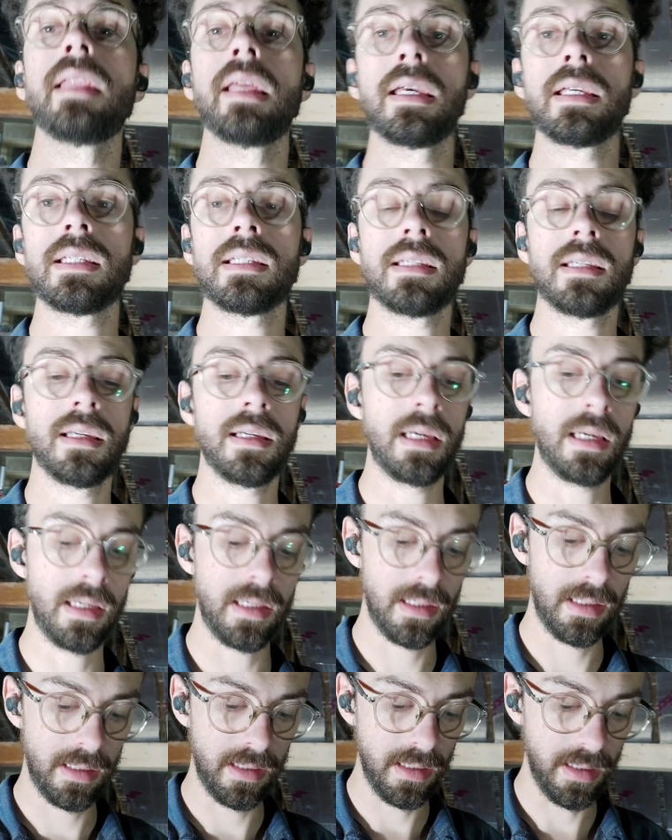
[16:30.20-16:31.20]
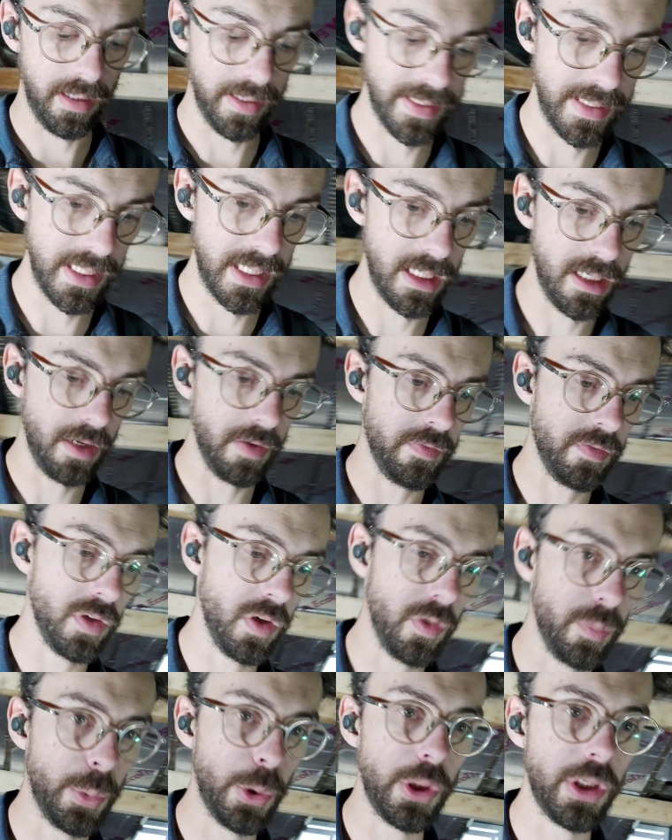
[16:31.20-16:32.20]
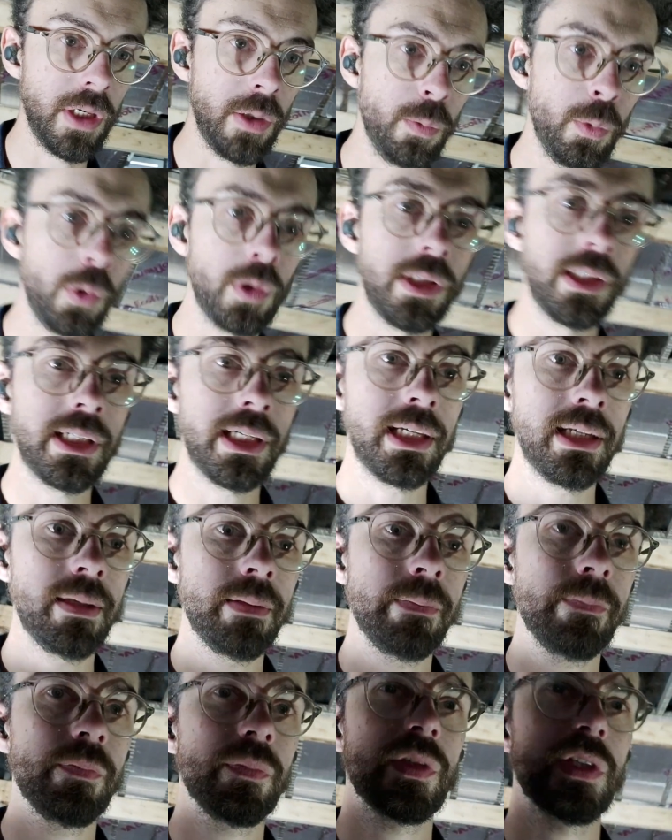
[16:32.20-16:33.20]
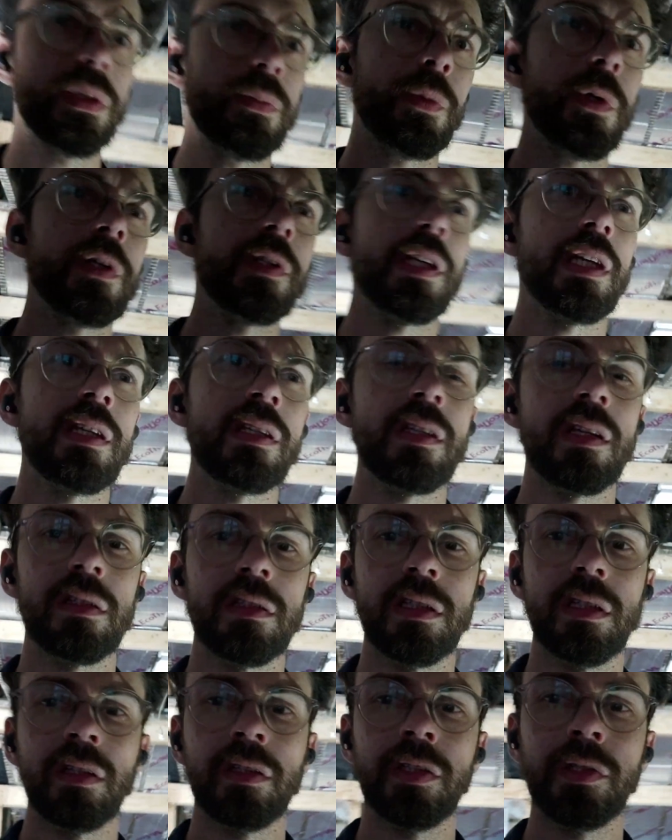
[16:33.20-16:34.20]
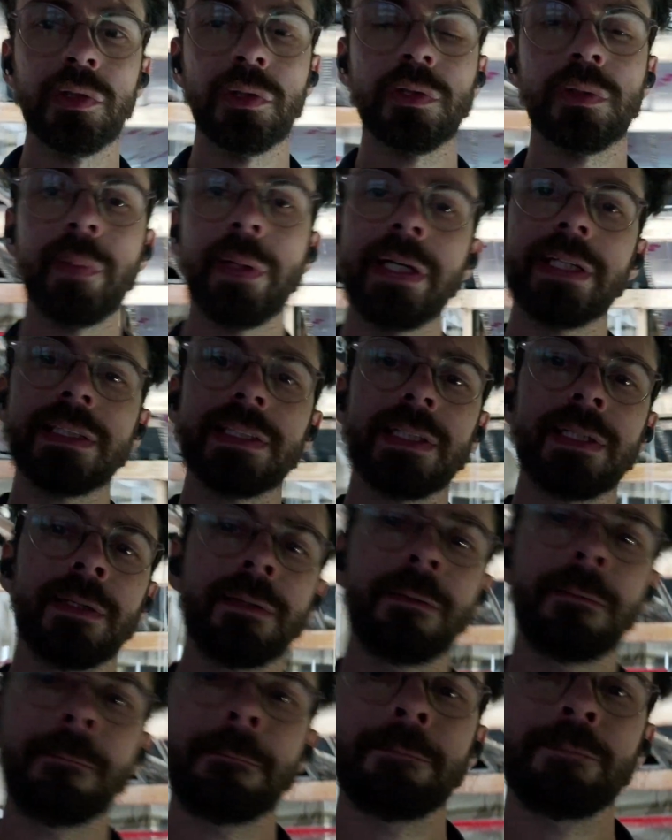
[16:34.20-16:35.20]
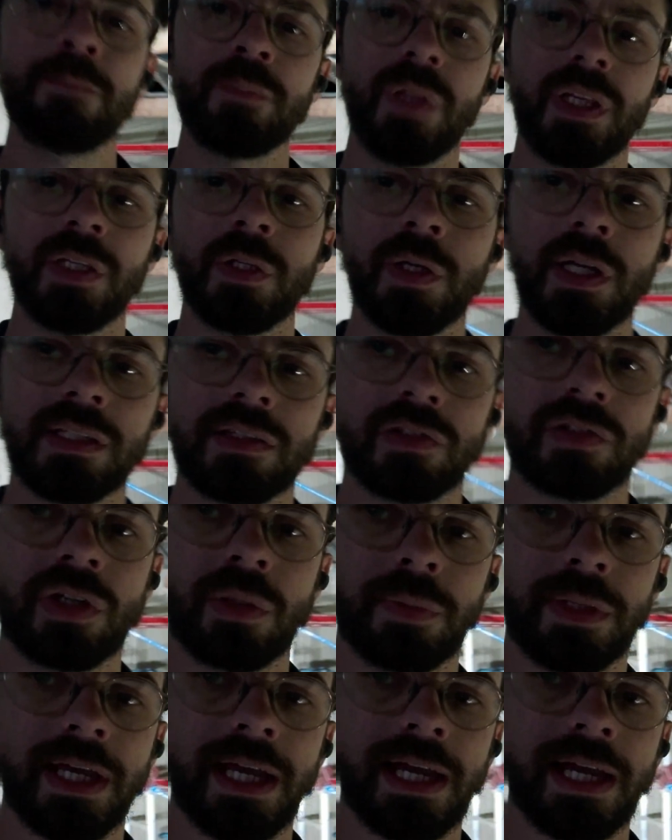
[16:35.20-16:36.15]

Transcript: this idea of not putting a wall in here, just because it is such an unusual space that you get to the top of the